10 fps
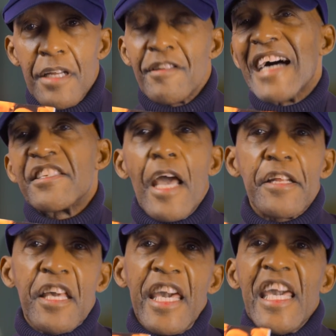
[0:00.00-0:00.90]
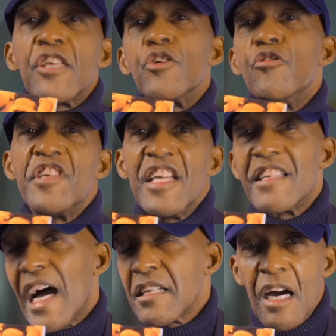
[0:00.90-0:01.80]
Now I said
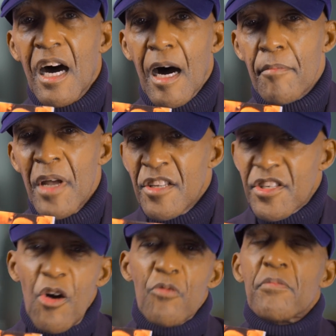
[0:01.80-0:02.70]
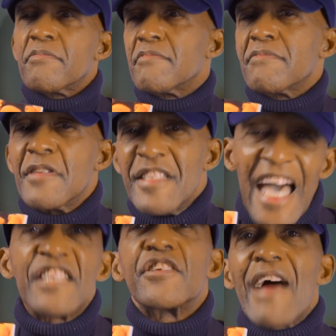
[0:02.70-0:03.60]
kingeugene.com. So
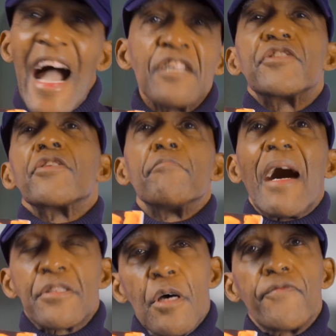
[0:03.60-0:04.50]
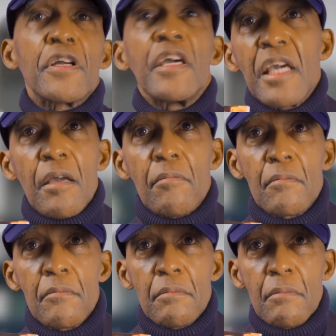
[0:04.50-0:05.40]
yes, I consider myself a king.
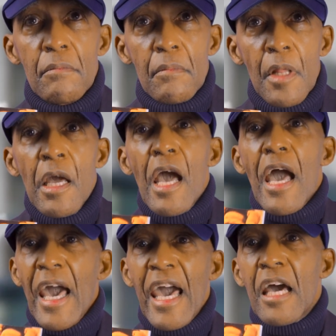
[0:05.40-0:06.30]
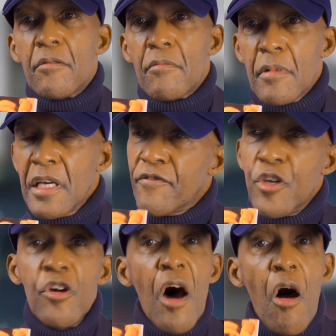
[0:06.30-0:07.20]
And if
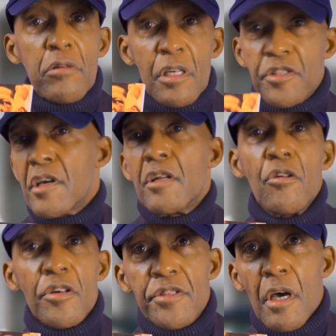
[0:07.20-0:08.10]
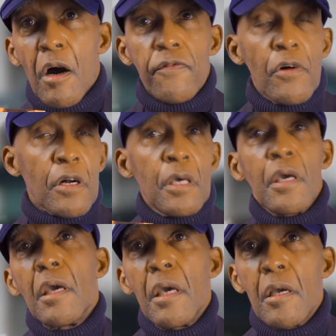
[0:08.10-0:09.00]
you don't consider yourself a
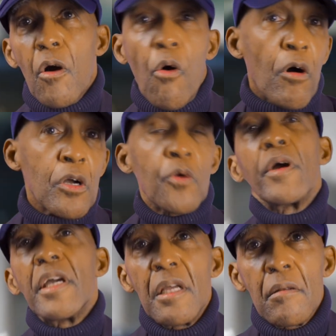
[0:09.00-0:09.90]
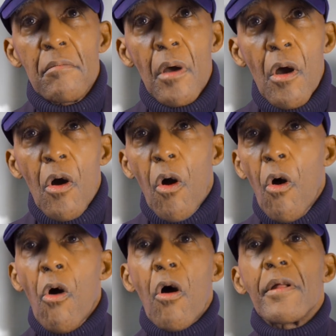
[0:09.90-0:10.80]
king or a queen
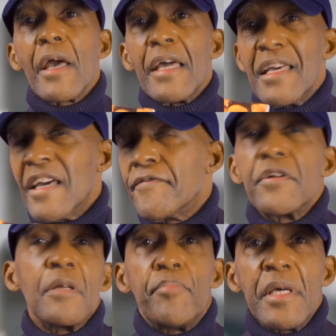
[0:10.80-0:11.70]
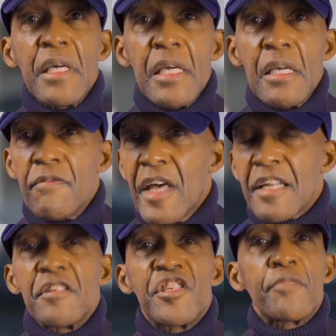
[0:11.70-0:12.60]
or an infinite being
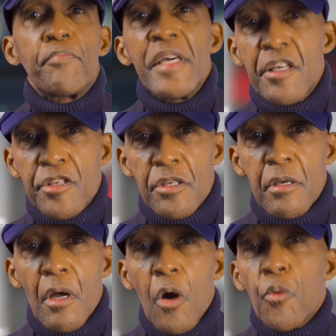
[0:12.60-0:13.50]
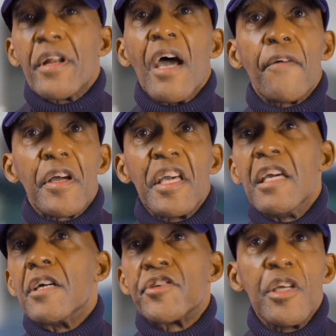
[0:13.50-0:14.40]
that speaks whatever
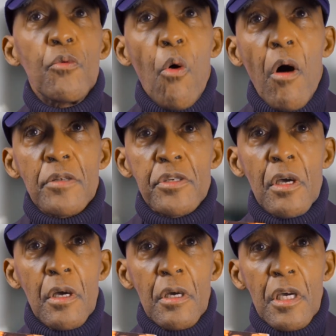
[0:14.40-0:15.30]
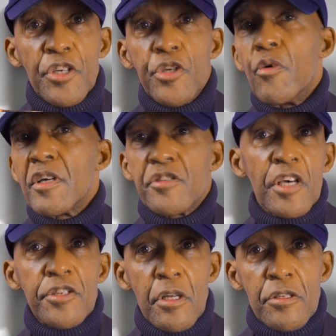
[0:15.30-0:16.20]
he or she wants into
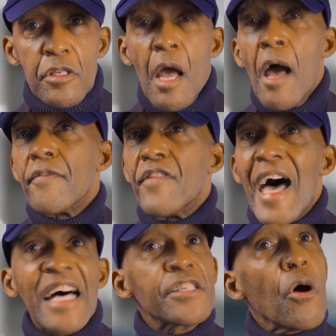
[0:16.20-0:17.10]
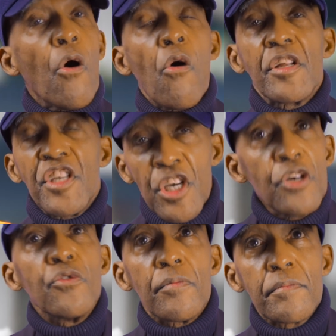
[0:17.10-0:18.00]
existence, that's on
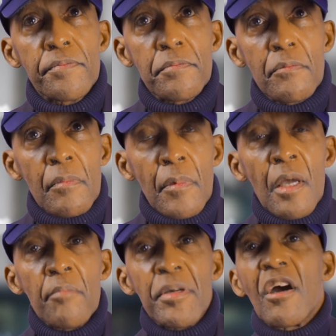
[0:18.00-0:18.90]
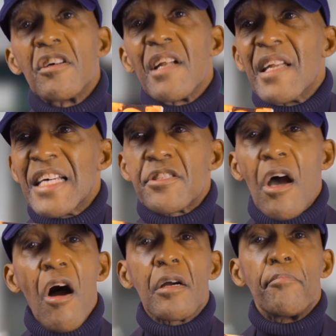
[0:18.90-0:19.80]
you. Because let's
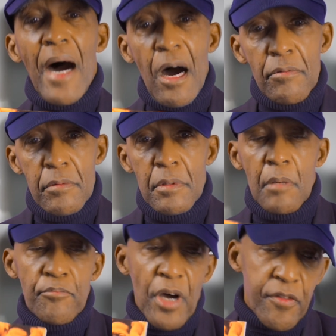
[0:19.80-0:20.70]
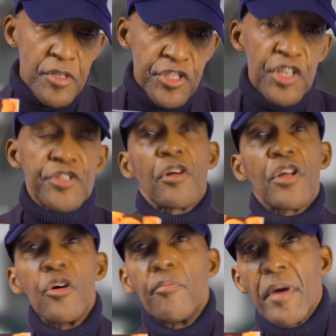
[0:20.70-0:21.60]
talk about Brother and Sister a
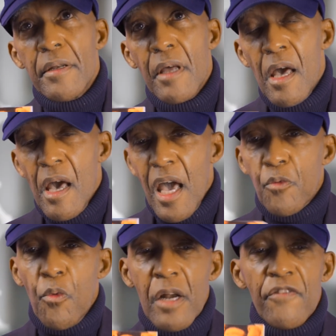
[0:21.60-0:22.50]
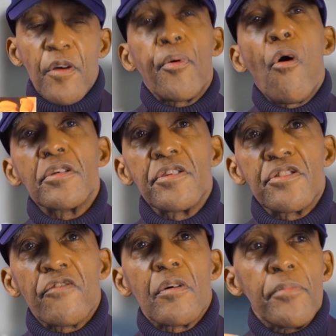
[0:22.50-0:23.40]
little bit, and one of the portions
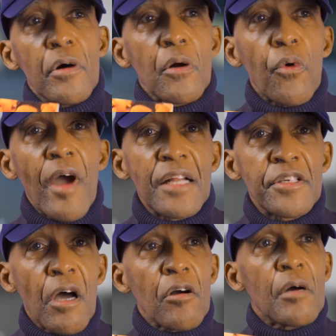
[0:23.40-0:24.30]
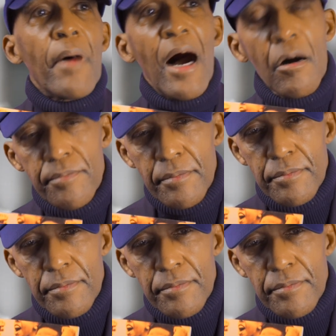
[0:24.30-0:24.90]
of the book where I talk about